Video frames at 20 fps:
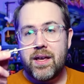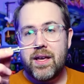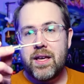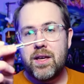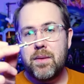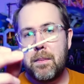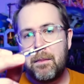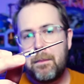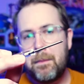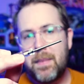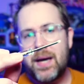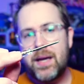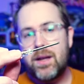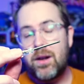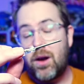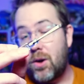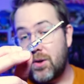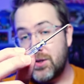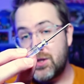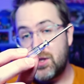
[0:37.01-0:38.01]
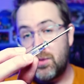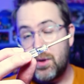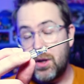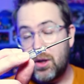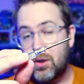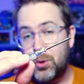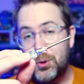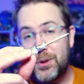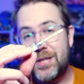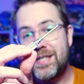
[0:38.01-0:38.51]
it might also
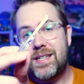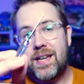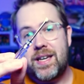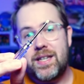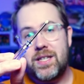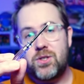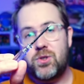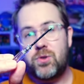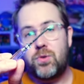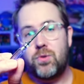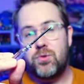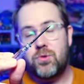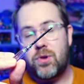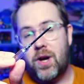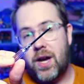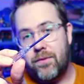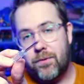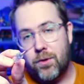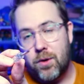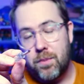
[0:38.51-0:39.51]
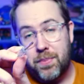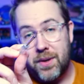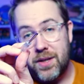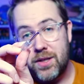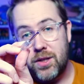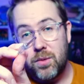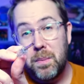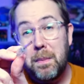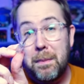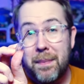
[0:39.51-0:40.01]
include a tiny screwdriver,
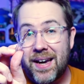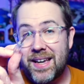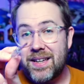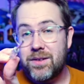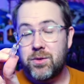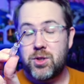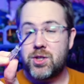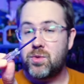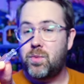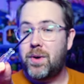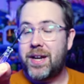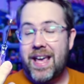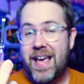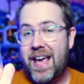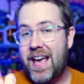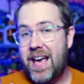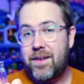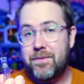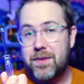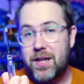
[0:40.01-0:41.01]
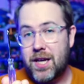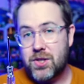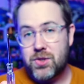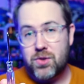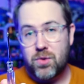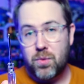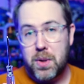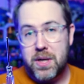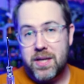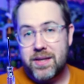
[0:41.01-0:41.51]
but you might just want to have an
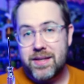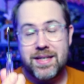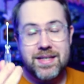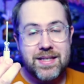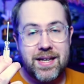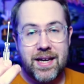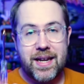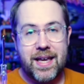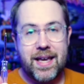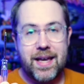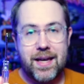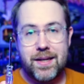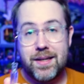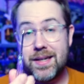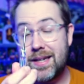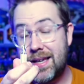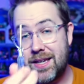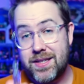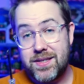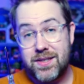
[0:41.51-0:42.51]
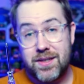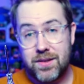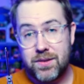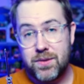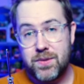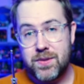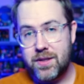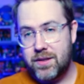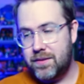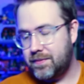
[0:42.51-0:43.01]
extra one of these on hand in case you
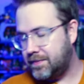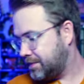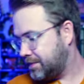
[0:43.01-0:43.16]
lose it.